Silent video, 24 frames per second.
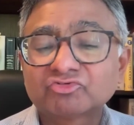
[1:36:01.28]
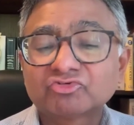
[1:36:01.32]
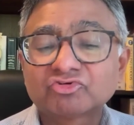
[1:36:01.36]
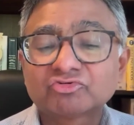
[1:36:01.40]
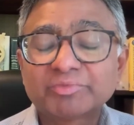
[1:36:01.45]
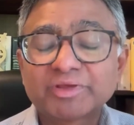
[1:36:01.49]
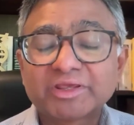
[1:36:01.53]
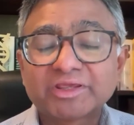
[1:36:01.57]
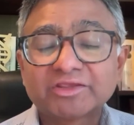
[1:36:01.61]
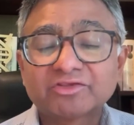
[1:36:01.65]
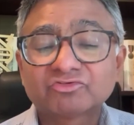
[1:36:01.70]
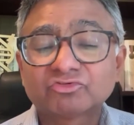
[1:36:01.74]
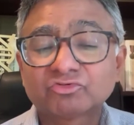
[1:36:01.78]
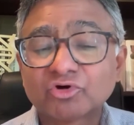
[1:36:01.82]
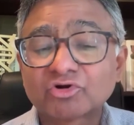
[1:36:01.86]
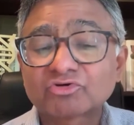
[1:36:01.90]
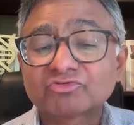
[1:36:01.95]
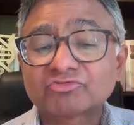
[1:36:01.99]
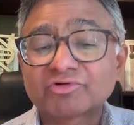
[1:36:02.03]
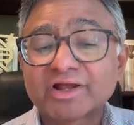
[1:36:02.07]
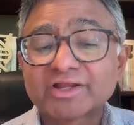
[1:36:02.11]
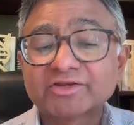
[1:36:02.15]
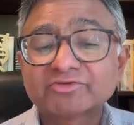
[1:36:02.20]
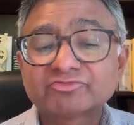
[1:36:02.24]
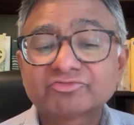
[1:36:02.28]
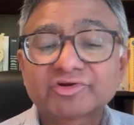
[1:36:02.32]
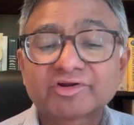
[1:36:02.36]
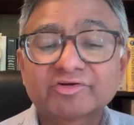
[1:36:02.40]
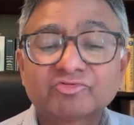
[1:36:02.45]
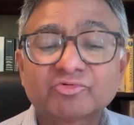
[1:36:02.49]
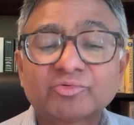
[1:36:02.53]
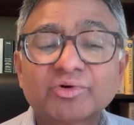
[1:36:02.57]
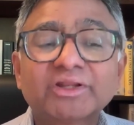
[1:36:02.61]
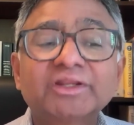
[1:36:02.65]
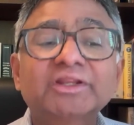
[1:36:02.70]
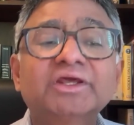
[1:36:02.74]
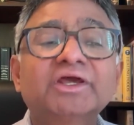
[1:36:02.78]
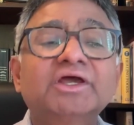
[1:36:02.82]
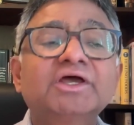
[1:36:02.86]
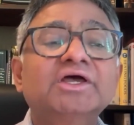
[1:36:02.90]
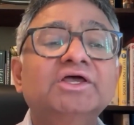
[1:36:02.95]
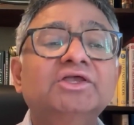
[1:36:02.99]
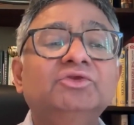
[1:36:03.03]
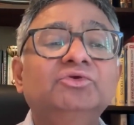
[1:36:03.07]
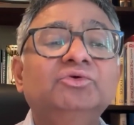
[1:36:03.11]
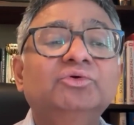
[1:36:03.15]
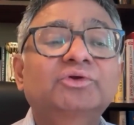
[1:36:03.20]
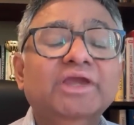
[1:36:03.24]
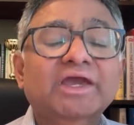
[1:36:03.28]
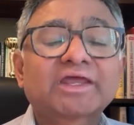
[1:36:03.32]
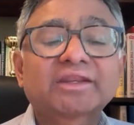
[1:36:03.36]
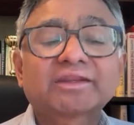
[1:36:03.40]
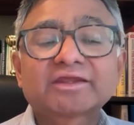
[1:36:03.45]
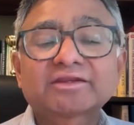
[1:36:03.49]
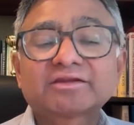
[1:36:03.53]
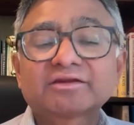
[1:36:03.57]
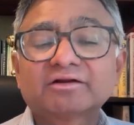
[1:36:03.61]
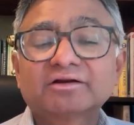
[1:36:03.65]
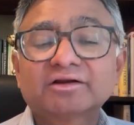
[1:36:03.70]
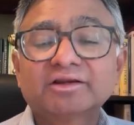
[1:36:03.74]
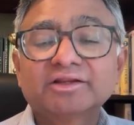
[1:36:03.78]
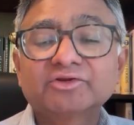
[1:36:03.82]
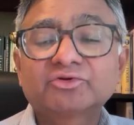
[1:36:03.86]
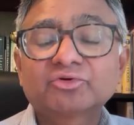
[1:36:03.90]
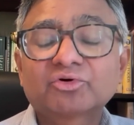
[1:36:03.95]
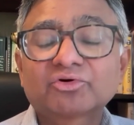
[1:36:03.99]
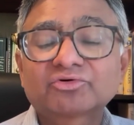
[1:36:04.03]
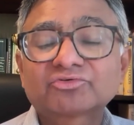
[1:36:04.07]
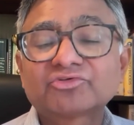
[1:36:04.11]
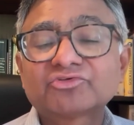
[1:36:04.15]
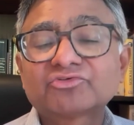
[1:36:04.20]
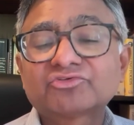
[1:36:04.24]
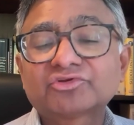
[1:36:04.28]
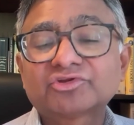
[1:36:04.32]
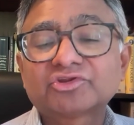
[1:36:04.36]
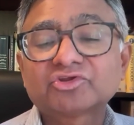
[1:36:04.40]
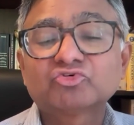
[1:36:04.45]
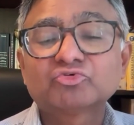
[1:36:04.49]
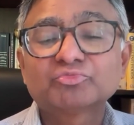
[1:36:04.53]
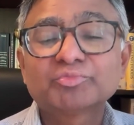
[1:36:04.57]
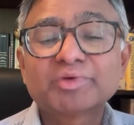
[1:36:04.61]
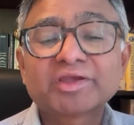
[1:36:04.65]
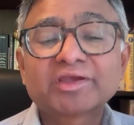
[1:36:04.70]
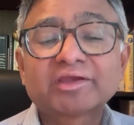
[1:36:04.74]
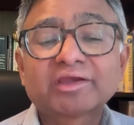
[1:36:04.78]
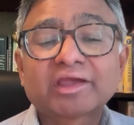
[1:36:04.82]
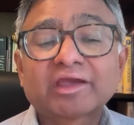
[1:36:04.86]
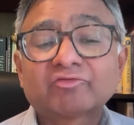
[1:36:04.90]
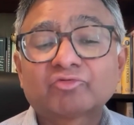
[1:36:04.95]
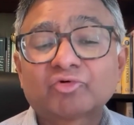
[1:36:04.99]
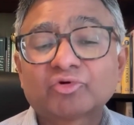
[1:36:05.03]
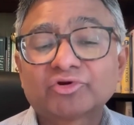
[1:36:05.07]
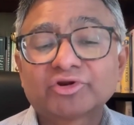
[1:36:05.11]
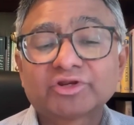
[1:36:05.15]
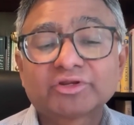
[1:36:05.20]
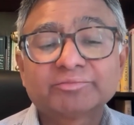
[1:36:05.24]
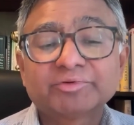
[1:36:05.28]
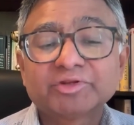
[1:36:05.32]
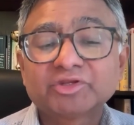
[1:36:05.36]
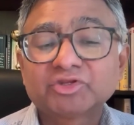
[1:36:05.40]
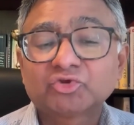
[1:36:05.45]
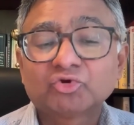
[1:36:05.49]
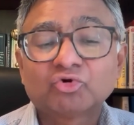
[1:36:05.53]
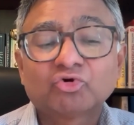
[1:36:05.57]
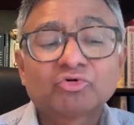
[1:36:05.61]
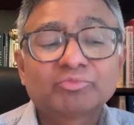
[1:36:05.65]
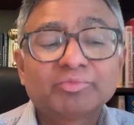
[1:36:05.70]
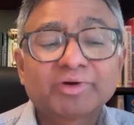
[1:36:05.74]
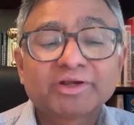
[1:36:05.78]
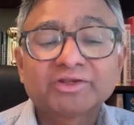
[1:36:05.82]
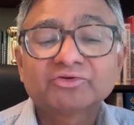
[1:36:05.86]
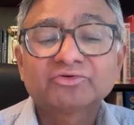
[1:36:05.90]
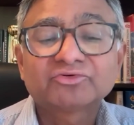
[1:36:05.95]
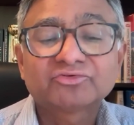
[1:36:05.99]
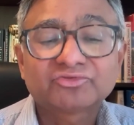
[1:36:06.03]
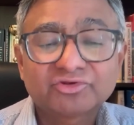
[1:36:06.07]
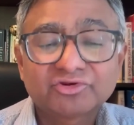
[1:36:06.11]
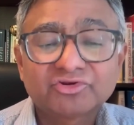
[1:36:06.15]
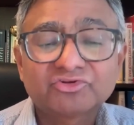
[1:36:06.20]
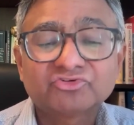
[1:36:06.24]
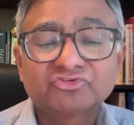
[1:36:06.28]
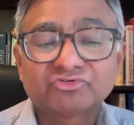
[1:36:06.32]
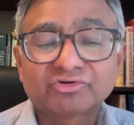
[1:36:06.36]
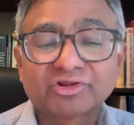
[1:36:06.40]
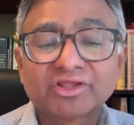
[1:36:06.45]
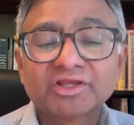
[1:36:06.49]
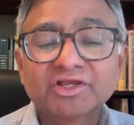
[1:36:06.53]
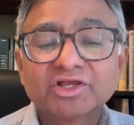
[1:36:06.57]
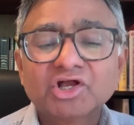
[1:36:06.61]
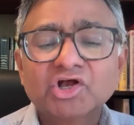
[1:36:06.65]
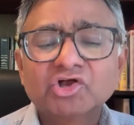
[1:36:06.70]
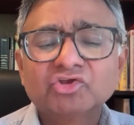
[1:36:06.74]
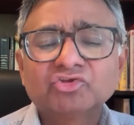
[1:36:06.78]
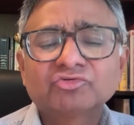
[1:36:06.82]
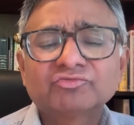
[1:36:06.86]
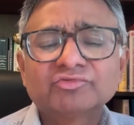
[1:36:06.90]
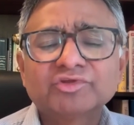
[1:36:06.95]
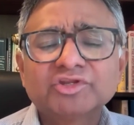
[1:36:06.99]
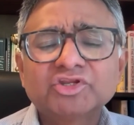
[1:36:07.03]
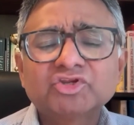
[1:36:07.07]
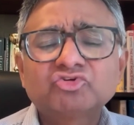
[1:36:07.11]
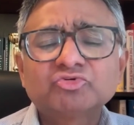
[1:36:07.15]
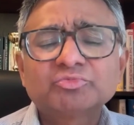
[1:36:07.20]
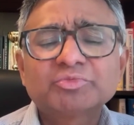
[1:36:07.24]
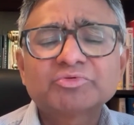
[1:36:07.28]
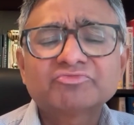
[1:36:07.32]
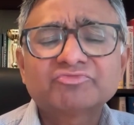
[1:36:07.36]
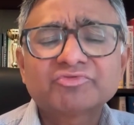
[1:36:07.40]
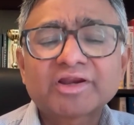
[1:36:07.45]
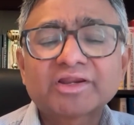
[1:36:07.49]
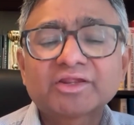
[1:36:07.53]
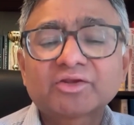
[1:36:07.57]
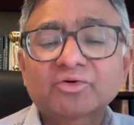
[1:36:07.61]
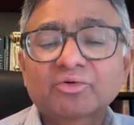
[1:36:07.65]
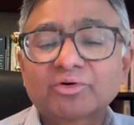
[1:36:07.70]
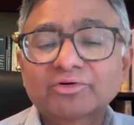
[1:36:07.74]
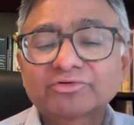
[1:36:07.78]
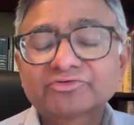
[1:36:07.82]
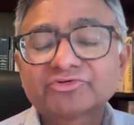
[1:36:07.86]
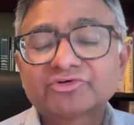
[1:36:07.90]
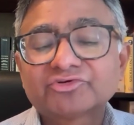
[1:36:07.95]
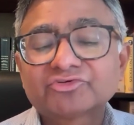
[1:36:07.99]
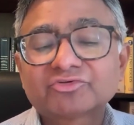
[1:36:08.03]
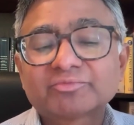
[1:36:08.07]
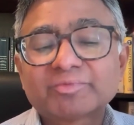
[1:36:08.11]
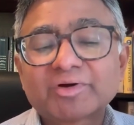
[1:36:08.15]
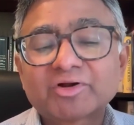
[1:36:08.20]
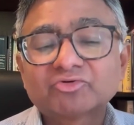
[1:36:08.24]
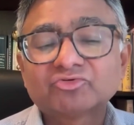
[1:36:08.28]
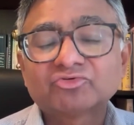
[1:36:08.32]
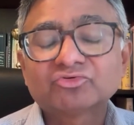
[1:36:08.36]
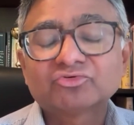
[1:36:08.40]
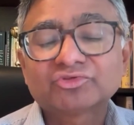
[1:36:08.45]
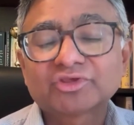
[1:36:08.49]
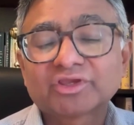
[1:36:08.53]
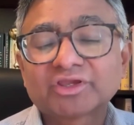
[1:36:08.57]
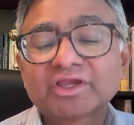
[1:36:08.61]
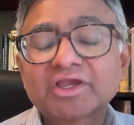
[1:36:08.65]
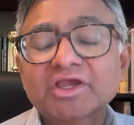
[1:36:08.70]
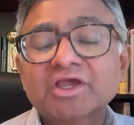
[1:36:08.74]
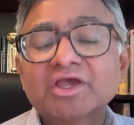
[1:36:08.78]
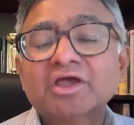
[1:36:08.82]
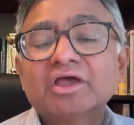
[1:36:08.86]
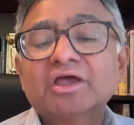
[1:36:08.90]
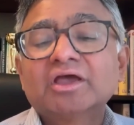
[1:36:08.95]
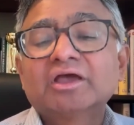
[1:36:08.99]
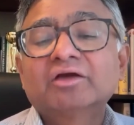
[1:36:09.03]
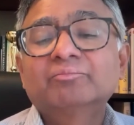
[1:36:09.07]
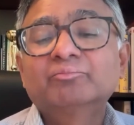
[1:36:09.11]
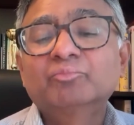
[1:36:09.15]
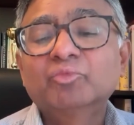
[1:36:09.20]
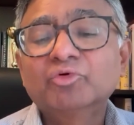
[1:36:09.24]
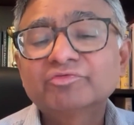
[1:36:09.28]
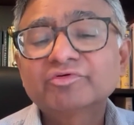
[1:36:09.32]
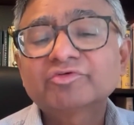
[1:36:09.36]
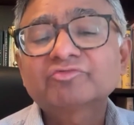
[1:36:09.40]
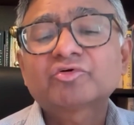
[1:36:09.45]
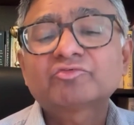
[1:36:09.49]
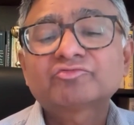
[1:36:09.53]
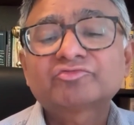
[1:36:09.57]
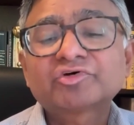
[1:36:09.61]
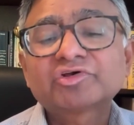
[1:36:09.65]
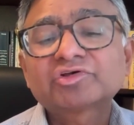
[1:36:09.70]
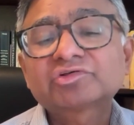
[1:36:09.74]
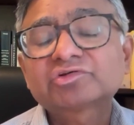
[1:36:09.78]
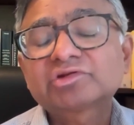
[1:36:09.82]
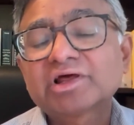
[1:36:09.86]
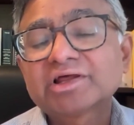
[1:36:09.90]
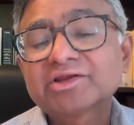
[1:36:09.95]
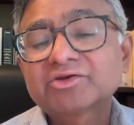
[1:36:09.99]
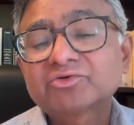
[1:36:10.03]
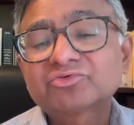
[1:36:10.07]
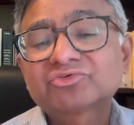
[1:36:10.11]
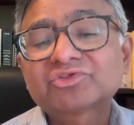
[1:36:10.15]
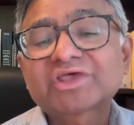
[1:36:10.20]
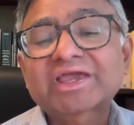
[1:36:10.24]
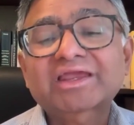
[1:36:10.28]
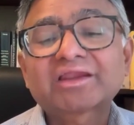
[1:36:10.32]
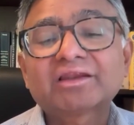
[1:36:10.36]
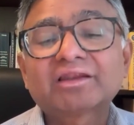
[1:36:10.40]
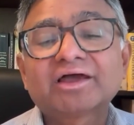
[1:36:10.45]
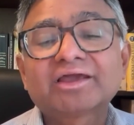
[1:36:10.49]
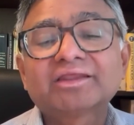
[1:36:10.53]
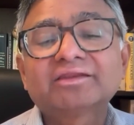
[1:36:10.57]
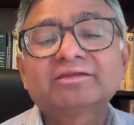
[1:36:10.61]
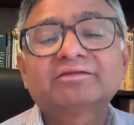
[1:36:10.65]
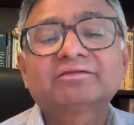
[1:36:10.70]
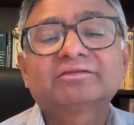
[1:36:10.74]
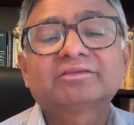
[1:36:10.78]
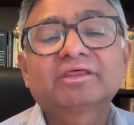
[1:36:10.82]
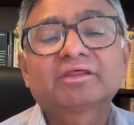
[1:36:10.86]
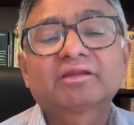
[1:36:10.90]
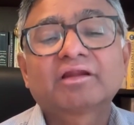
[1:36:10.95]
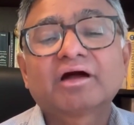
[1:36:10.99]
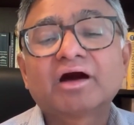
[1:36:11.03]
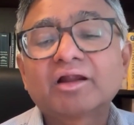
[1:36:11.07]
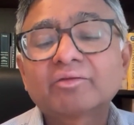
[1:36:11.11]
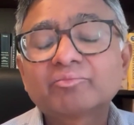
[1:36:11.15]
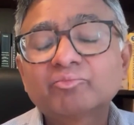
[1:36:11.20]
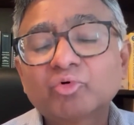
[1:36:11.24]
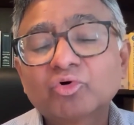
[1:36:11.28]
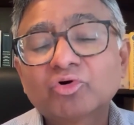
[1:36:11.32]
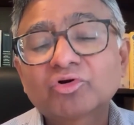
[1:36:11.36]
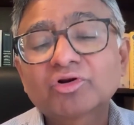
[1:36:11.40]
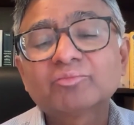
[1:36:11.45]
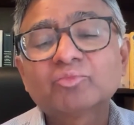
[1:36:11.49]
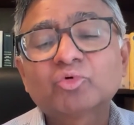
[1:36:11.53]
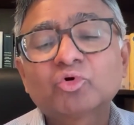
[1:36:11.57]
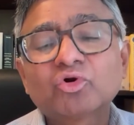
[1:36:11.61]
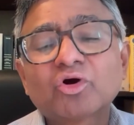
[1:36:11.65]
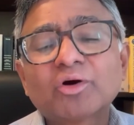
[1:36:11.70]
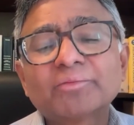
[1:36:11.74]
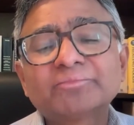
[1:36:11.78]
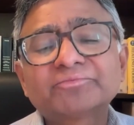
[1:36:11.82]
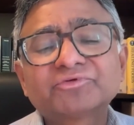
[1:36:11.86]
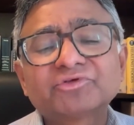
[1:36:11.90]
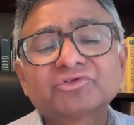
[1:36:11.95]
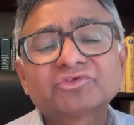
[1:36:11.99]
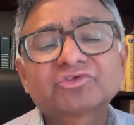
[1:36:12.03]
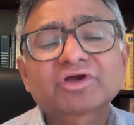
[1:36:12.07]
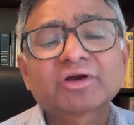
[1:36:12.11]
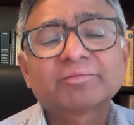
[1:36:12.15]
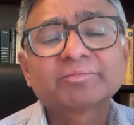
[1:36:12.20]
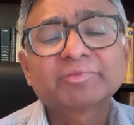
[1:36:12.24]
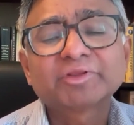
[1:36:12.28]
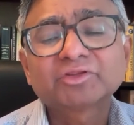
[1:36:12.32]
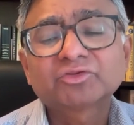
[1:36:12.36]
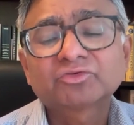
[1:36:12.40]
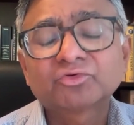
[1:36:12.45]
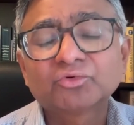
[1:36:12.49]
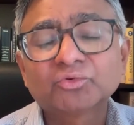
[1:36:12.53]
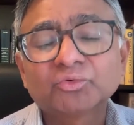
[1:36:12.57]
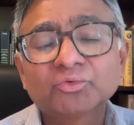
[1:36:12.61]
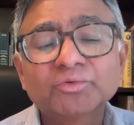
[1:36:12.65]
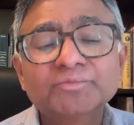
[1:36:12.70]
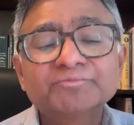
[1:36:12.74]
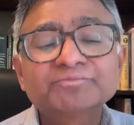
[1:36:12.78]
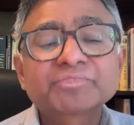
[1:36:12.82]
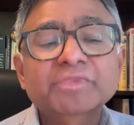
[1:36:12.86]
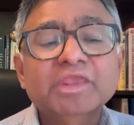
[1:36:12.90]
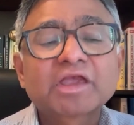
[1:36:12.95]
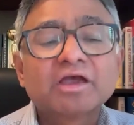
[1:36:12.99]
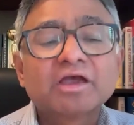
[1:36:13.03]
it is not right for everyone. You can get early toxicity who may have already been cured by your surgery. So we need to be very cautious about moving from first line to second line. There are more and more options coming through.